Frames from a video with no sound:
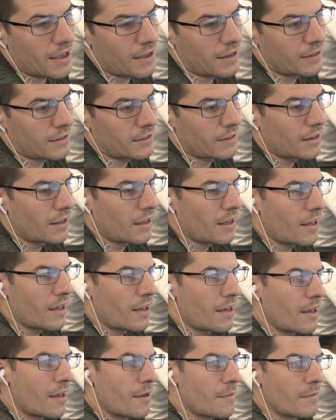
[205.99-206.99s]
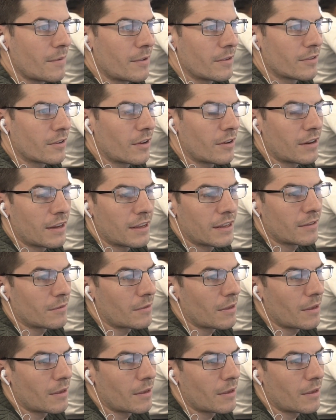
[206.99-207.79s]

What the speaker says: gain. It's only